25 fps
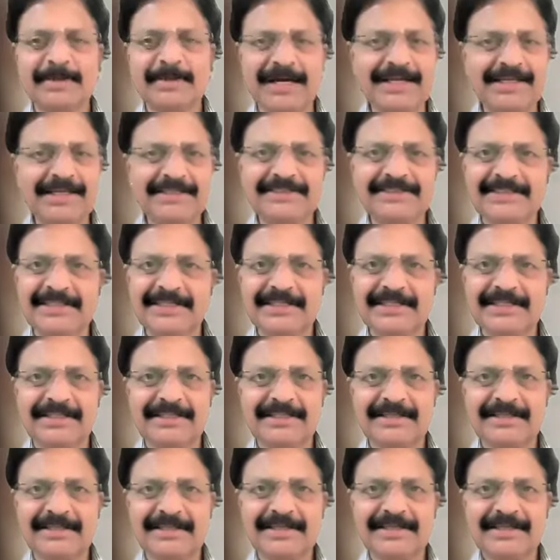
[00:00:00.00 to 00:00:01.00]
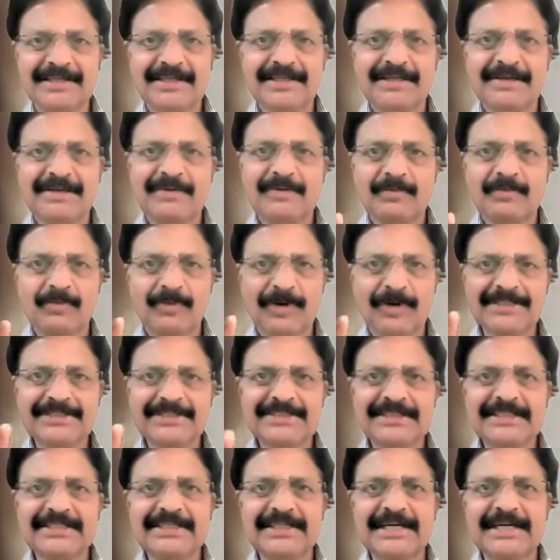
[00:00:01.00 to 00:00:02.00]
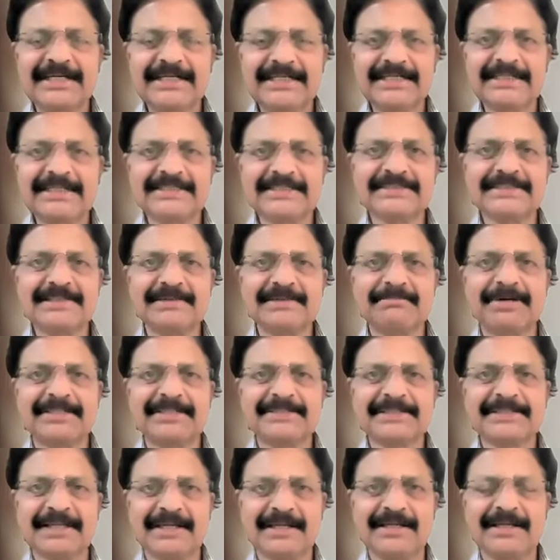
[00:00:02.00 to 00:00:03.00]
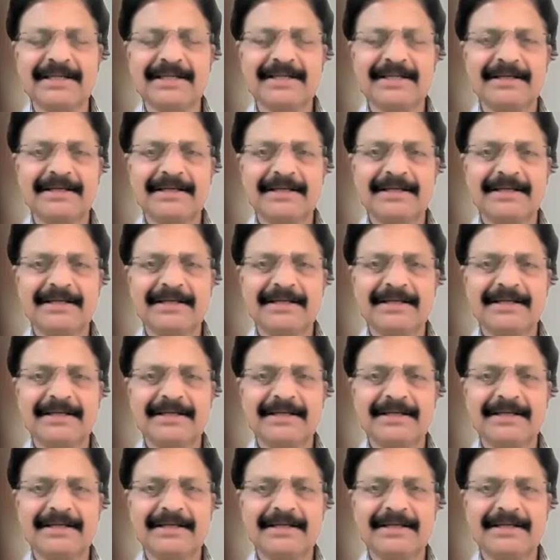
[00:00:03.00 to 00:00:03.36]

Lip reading: its myelin sheath. Once it enters the muscle,